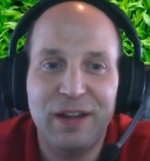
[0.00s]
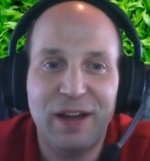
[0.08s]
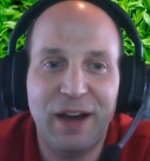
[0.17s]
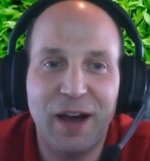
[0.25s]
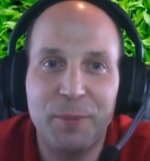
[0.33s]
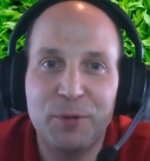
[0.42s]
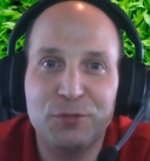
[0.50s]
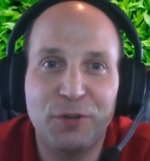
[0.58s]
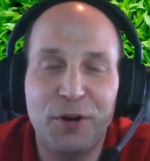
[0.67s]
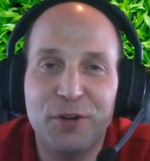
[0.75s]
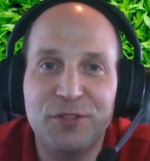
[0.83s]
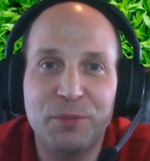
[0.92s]
Um, as
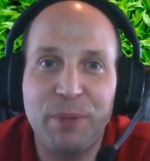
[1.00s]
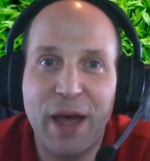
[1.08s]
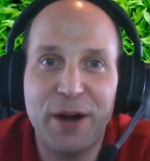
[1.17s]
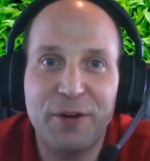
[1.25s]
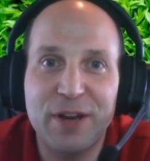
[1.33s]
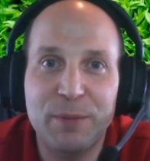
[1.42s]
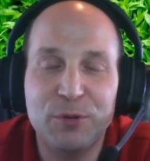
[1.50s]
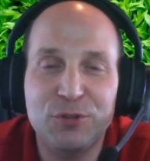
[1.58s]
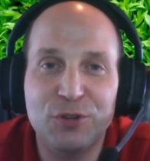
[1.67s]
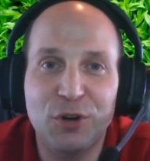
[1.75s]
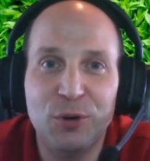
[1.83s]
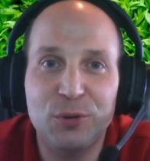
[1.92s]
far as the banner
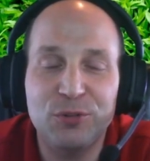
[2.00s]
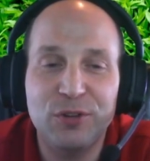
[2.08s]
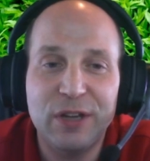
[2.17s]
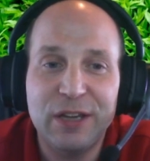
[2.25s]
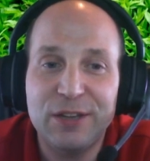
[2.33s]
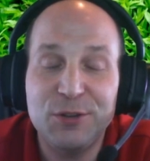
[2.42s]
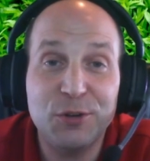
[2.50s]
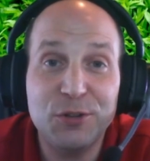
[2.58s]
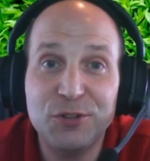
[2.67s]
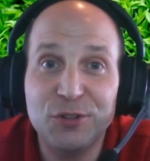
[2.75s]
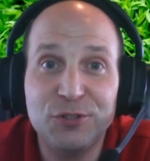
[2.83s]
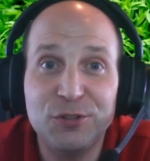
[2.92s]
image goes, you
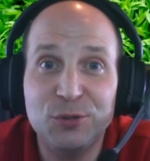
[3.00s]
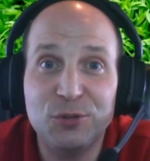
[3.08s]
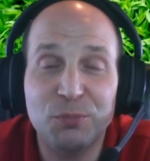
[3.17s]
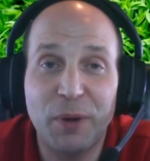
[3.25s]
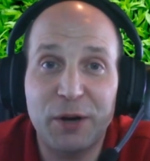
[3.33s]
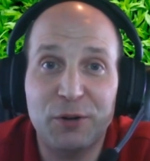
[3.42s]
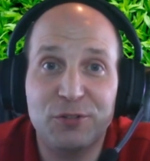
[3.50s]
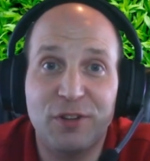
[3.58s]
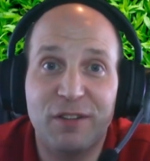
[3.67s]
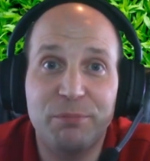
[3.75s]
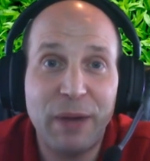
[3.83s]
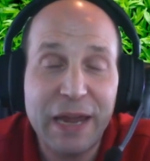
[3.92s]
can just use
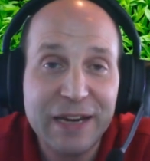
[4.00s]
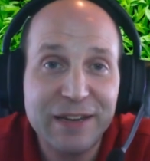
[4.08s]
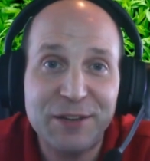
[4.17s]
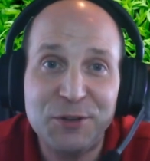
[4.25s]
Microsoft Paint.